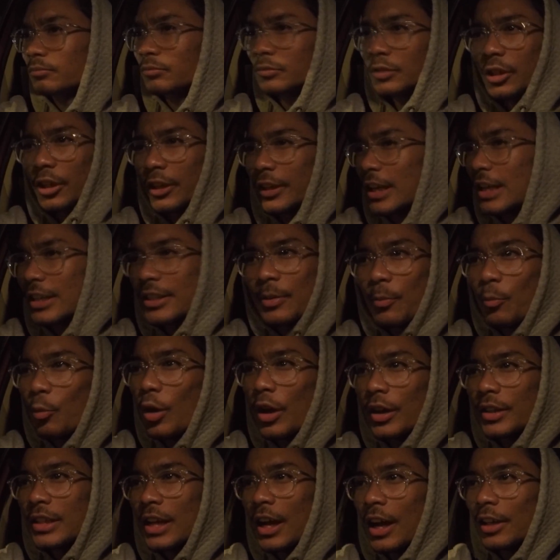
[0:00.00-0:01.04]
Gotta get some
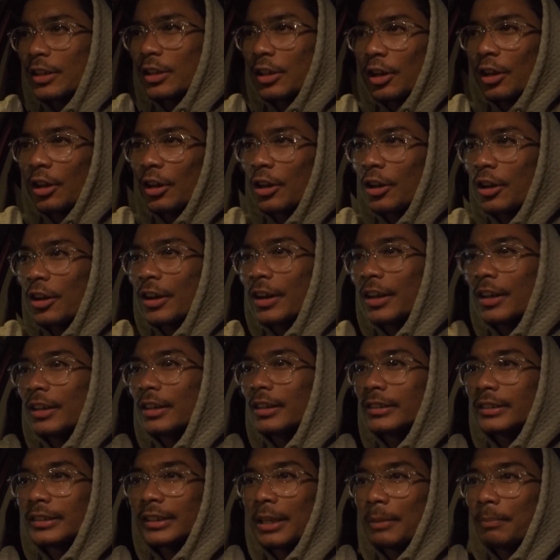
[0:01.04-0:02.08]
work done, you know,
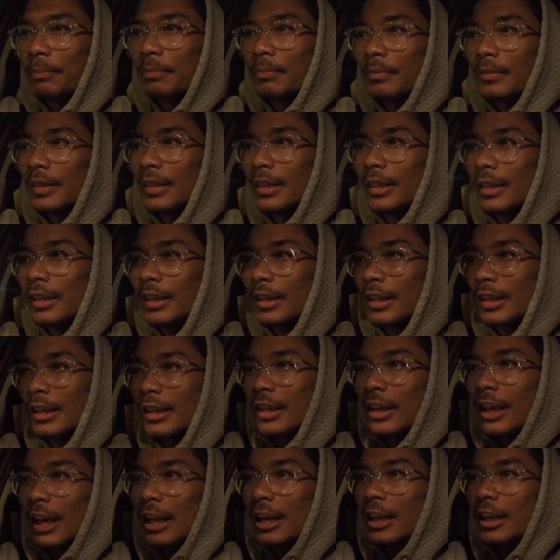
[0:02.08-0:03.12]
gotta keep
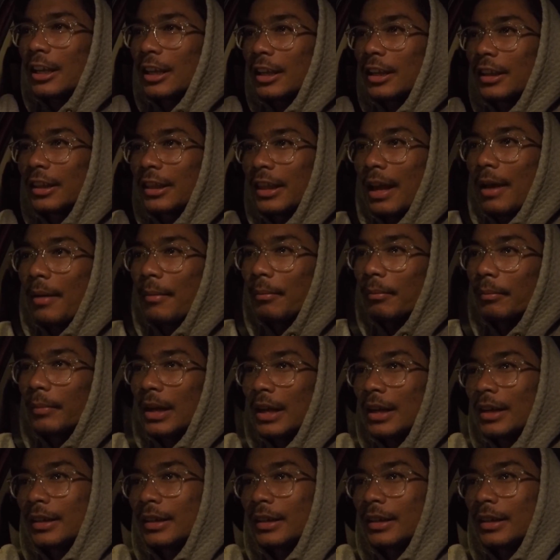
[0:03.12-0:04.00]
getting them